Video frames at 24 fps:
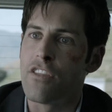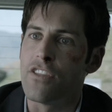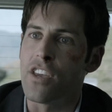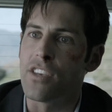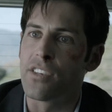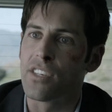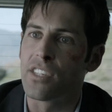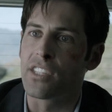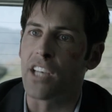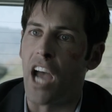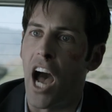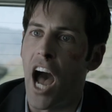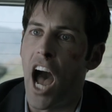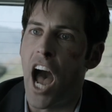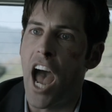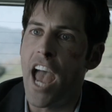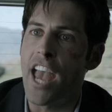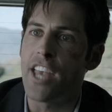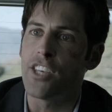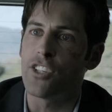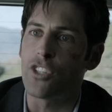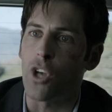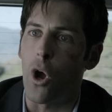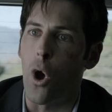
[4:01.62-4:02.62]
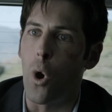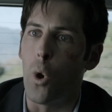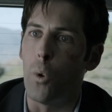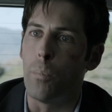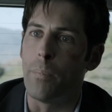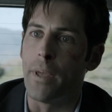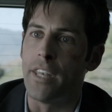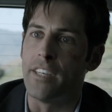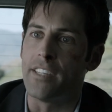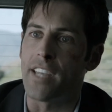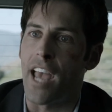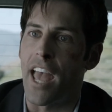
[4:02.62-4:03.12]
the skies
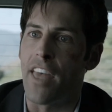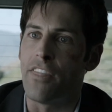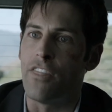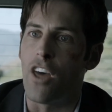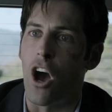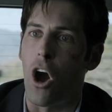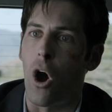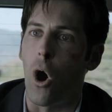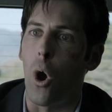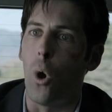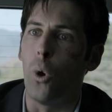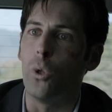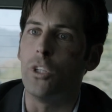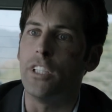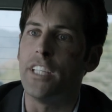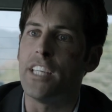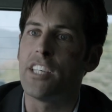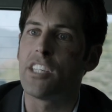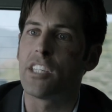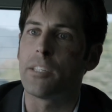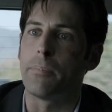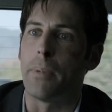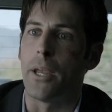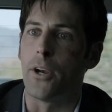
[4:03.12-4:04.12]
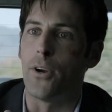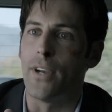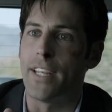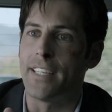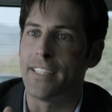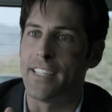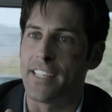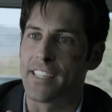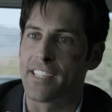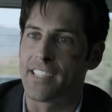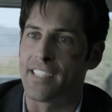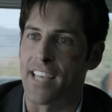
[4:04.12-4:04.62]
opened and the Holy
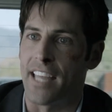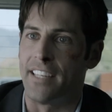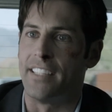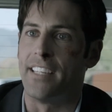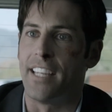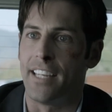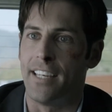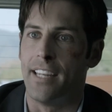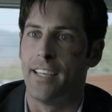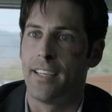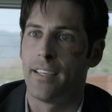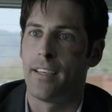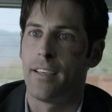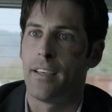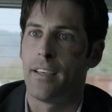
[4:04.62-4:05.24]
Spirit descended.